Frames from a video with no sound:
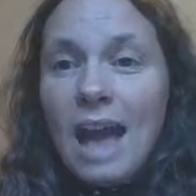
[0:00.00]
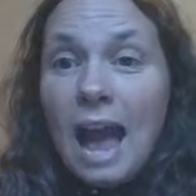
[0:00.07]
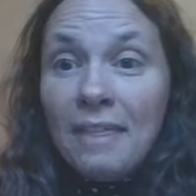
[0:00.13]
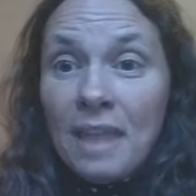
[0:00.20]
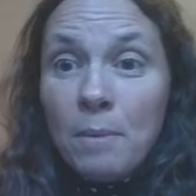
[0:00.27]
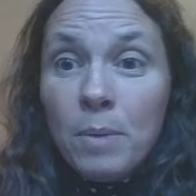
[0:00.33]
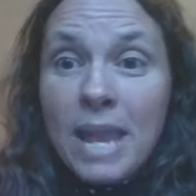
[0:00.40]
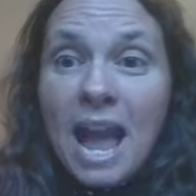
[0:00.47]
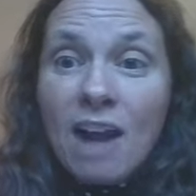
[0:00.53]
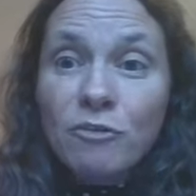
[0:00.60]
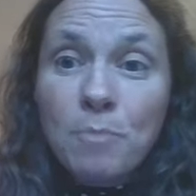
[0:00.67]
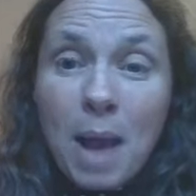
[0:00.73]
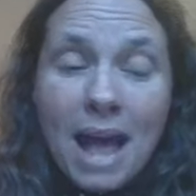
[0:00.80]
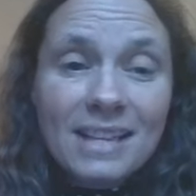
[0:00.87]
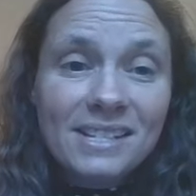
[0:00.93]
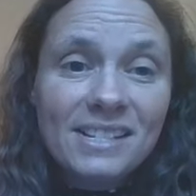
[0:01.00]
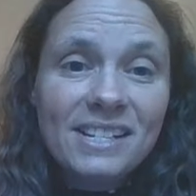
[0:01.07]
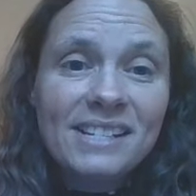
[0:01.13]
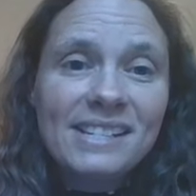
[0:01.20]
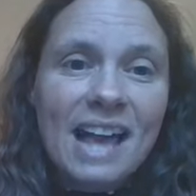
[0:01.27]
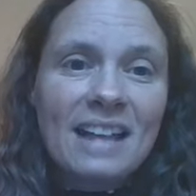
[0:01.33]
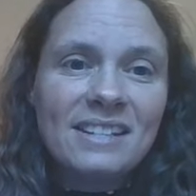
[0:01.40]
And then we have
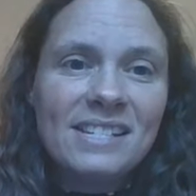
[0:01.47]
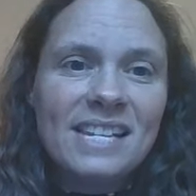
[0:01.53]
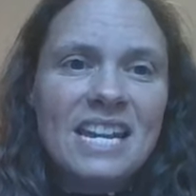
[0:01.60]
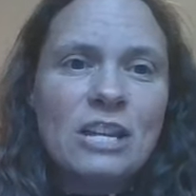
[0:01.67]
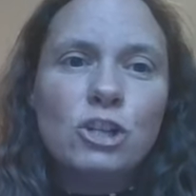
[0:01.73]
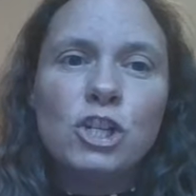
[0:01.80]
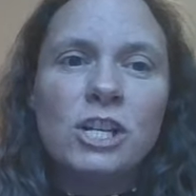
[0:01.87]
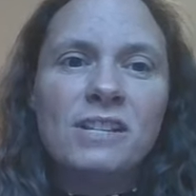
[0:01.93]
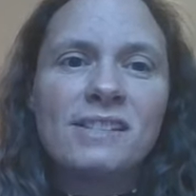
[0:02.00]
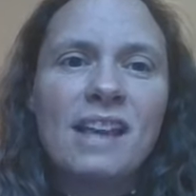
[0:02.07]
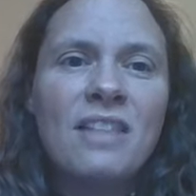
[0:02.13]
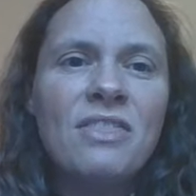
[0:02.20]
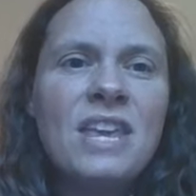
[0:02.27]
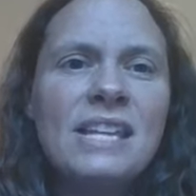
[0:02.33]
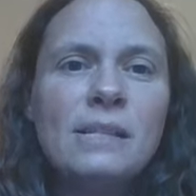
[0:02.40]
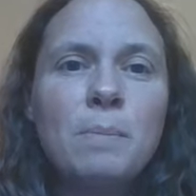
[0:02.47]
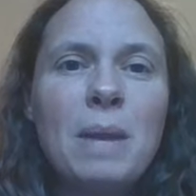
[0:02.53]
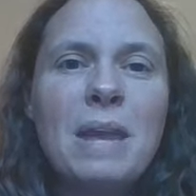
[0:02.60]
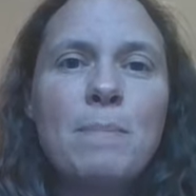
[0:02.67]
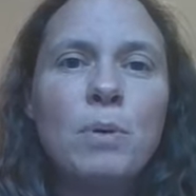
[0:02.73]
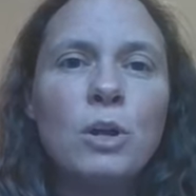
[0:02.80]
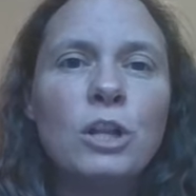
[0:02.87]
pastors and teachers, and these are
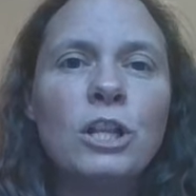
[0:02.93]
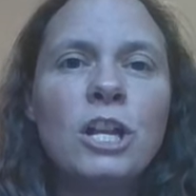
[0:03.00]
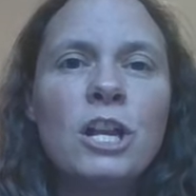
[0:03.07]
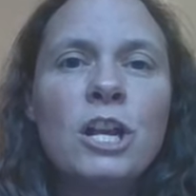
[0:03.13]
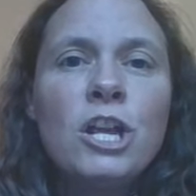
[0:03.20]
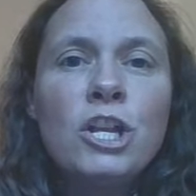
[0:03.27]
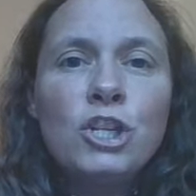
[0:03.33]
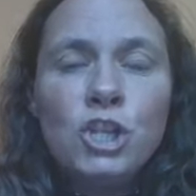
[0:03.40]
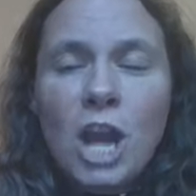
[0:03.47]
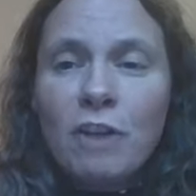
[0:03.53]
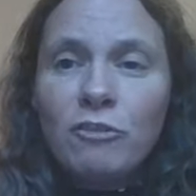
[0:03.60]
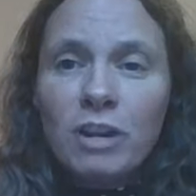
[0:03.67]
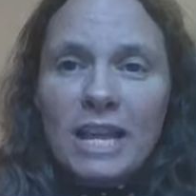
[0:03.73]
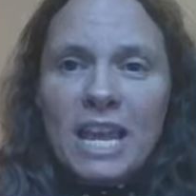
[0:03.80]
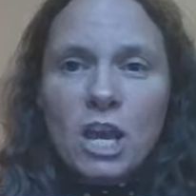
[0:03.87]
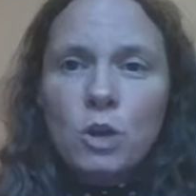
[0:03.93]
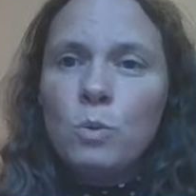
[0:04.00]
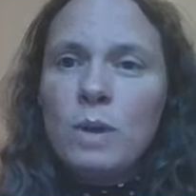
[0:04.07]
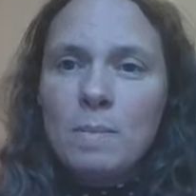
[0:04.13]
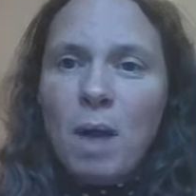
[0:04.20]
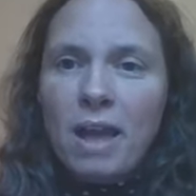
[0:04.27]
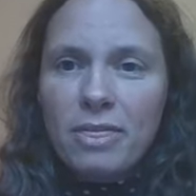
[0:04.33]
people generally who
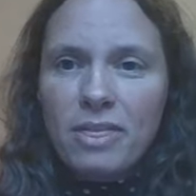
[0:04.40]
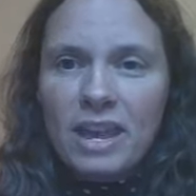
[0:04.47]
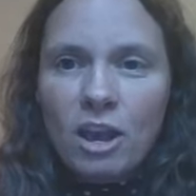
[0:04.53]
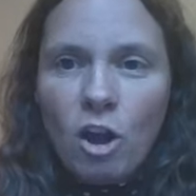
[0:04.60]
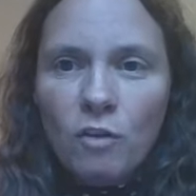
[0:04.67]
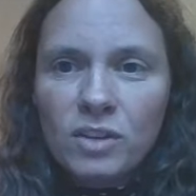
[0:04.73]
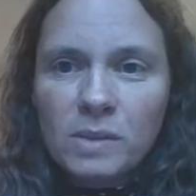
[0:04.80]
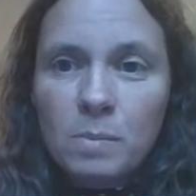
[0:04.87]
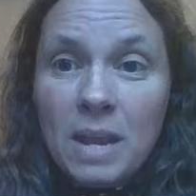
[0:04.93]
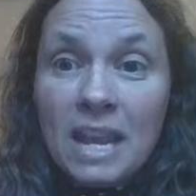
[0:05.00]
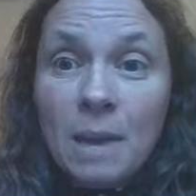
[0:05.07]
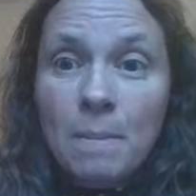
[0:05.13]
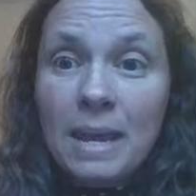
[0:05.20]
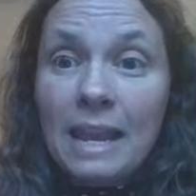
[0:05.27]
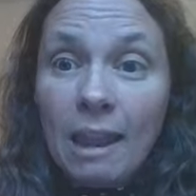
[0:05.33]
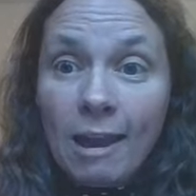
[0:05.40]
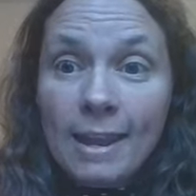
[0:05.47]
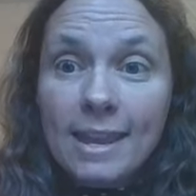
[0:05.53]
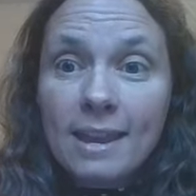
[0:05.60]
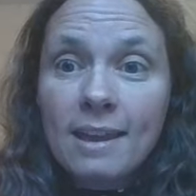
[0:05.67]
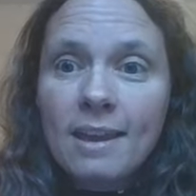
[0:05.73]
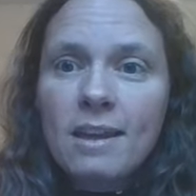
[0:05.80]
we might think of as being a bit
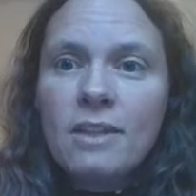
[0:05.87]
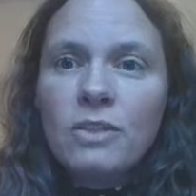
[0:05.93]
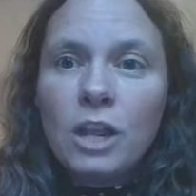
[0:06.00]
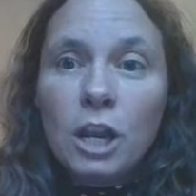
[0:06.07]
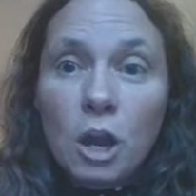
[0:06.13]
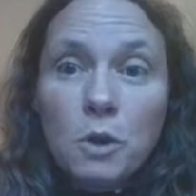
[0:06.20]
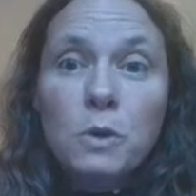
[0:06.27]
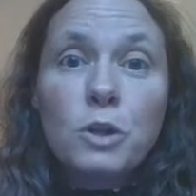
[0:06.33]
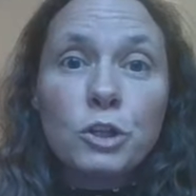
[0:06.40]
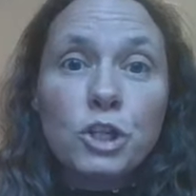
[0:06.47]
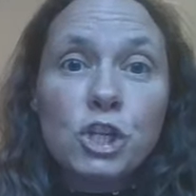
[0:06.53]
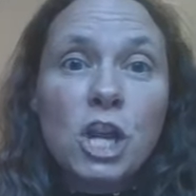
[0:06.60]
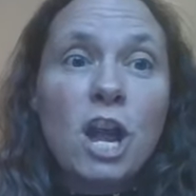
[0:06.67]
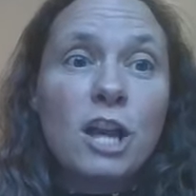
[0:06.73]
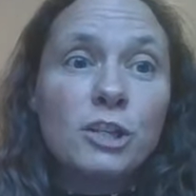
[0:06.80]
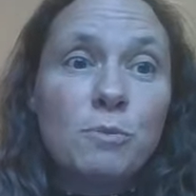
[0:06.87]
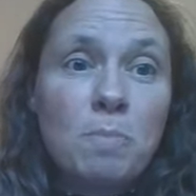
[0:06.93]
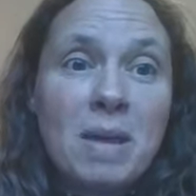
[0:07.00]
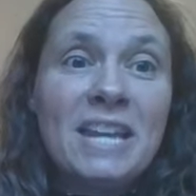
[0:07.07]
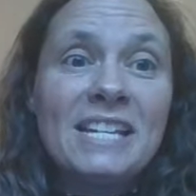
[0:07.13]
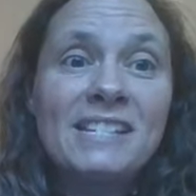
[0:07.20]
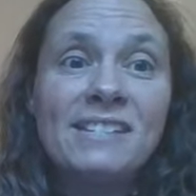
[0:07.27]
like the local church
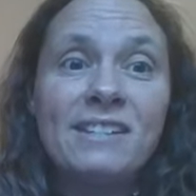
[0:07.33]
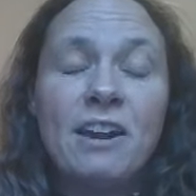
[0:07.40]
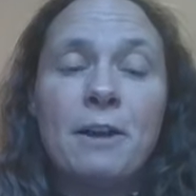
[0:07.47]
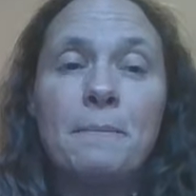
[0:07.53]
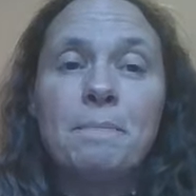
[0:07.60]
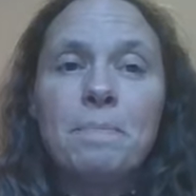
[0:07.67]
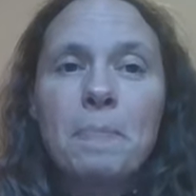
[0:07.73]
minister.